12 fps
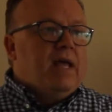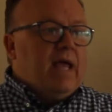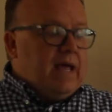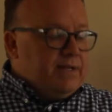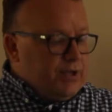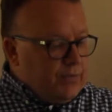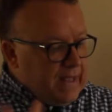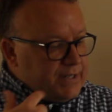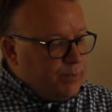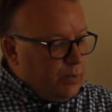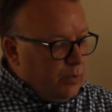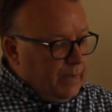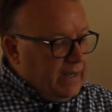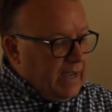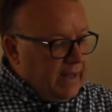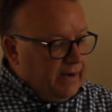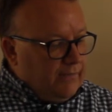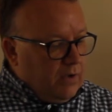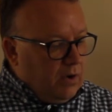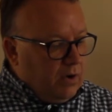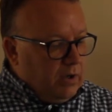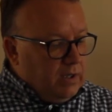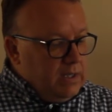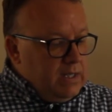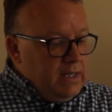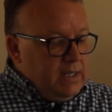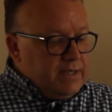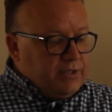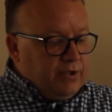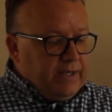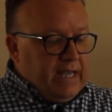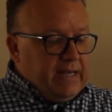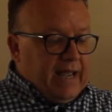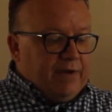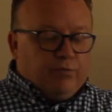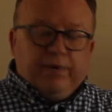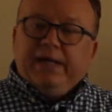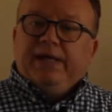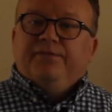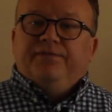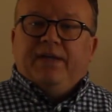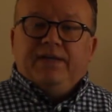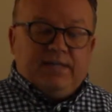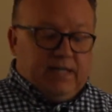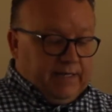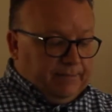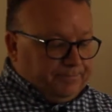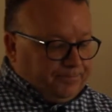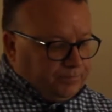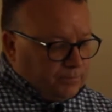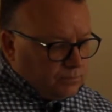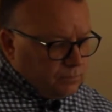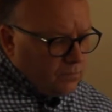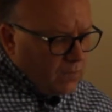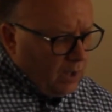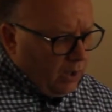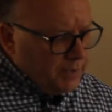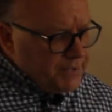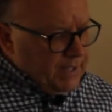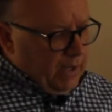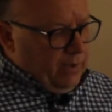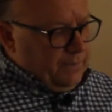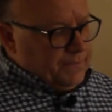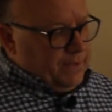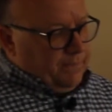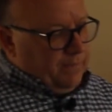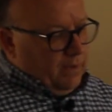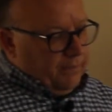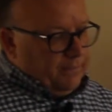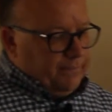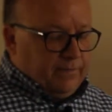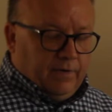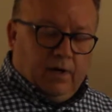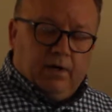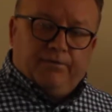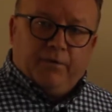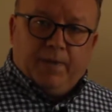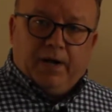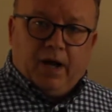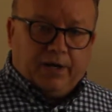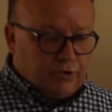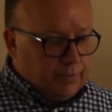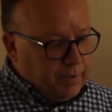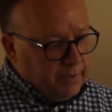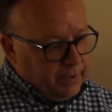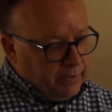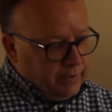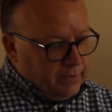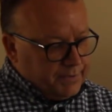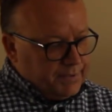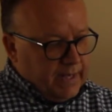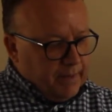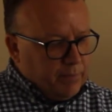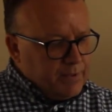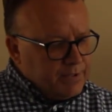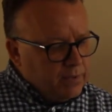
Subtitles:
And so that's where we kind of are, is looking at reinventing ourselves from an entrepreneurial standpoint.